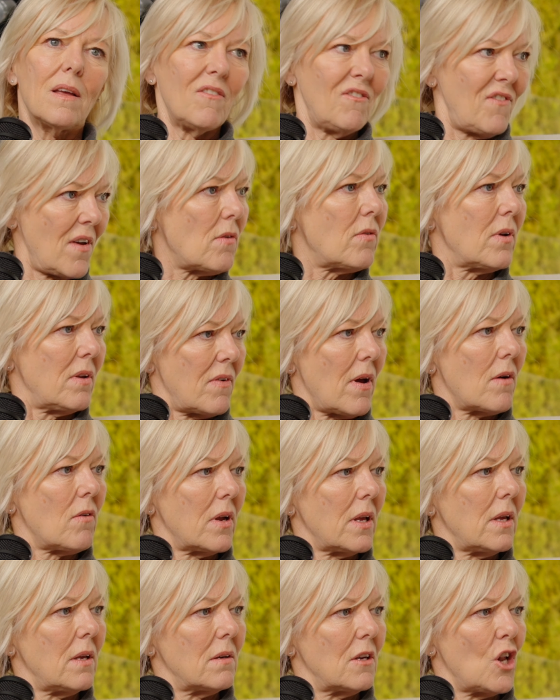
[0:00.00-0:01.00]
very,
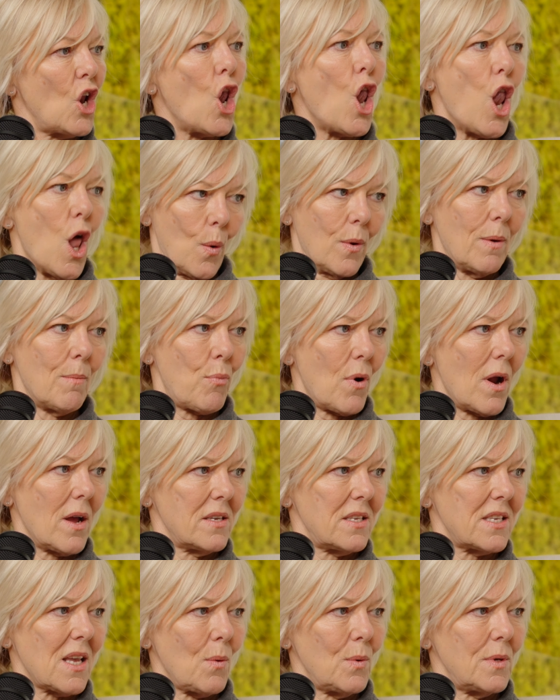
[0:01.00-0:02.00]
very low in
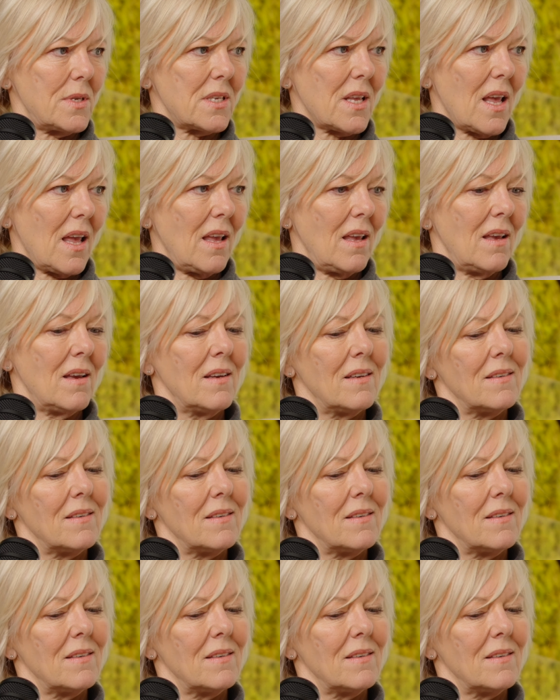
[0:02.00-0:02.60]
price, I would say.